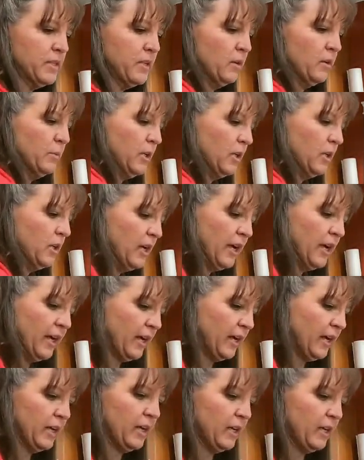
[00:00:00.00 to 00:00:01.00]
Now I'm not going to
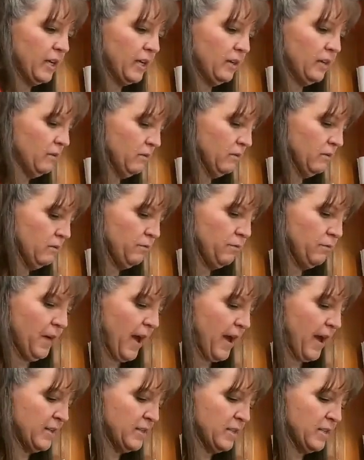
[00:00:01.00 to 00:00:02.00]
add any
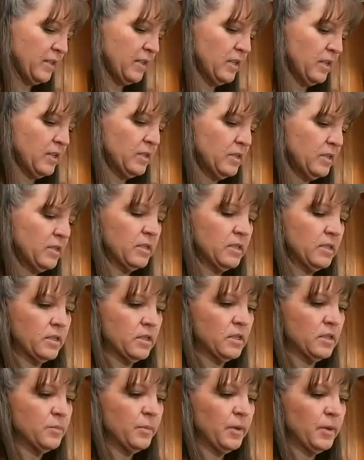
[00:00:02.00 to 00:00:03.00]
fat to this because
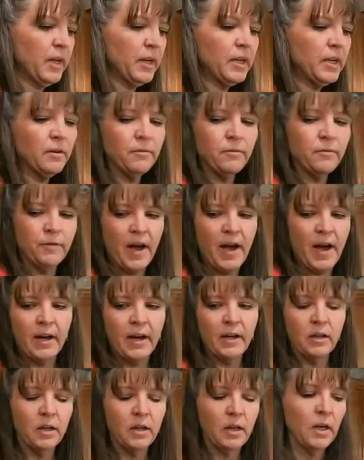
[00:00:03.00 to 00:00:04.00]
there's plenty of
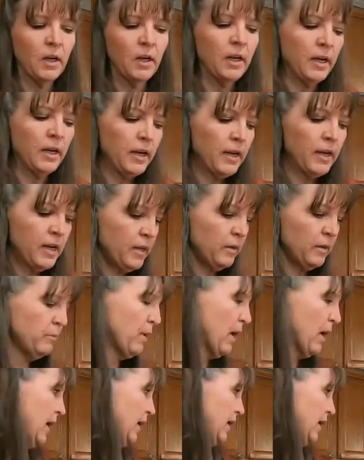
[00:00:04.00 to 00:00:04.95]
fat in